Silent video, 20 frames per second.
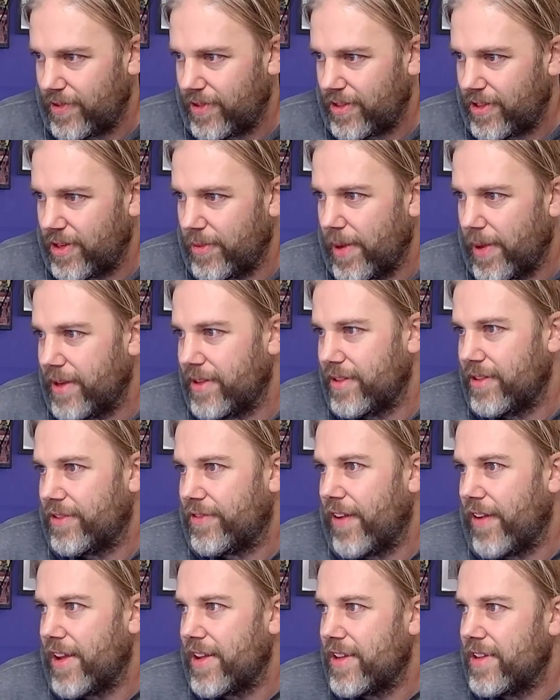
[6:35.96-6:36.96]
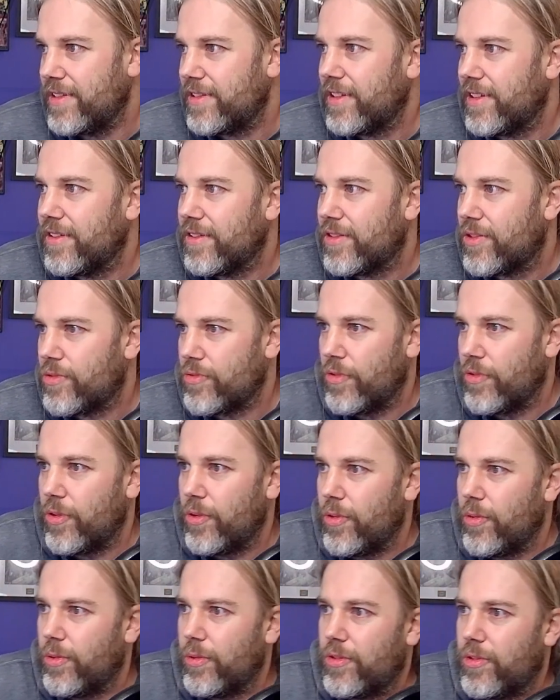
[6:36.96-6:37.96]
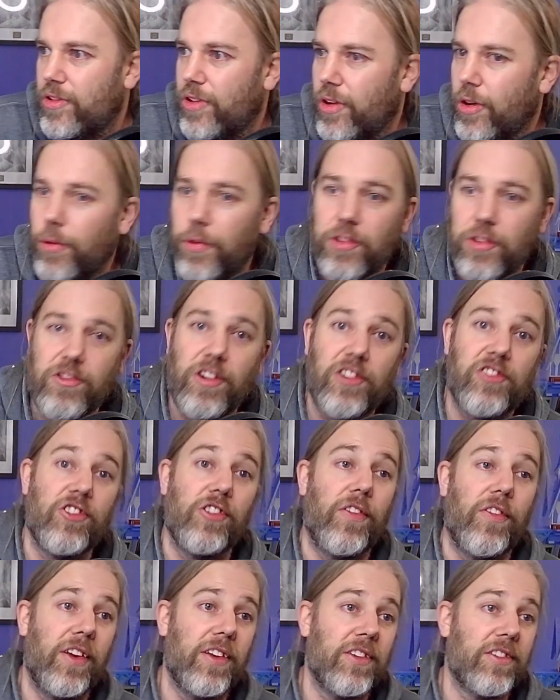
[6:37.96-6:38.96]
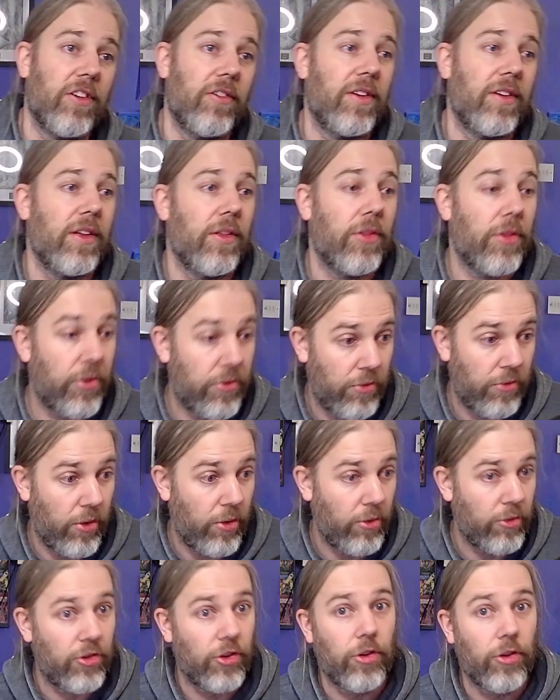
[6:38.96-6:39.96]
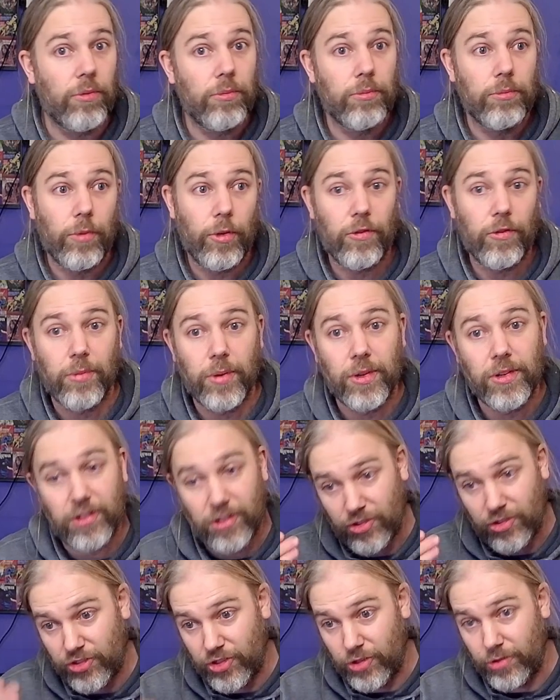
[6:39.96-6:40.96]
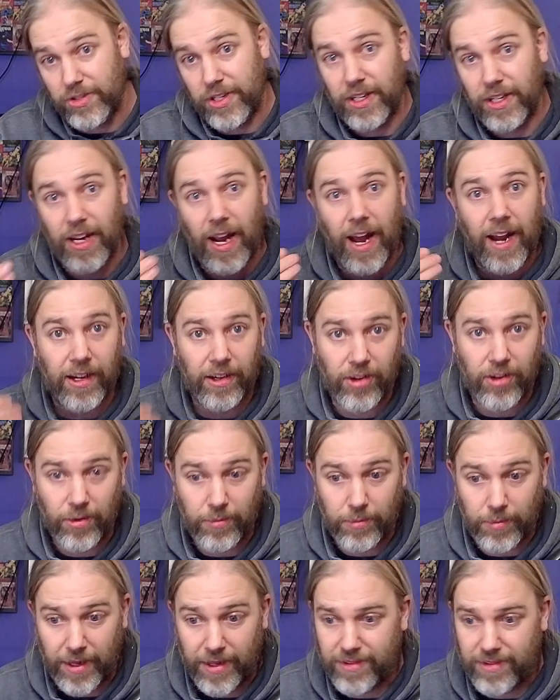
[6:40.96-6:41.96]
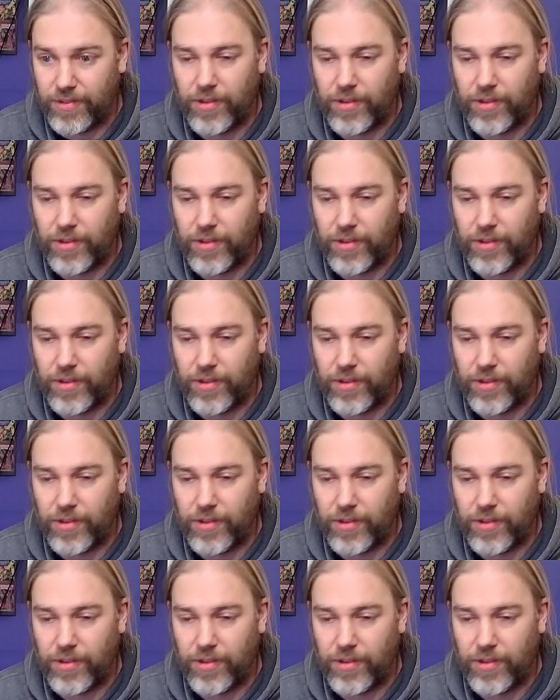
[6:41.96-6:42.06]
command phase through to, or the strategy phase, sorry, through to movement, shooting, and combat.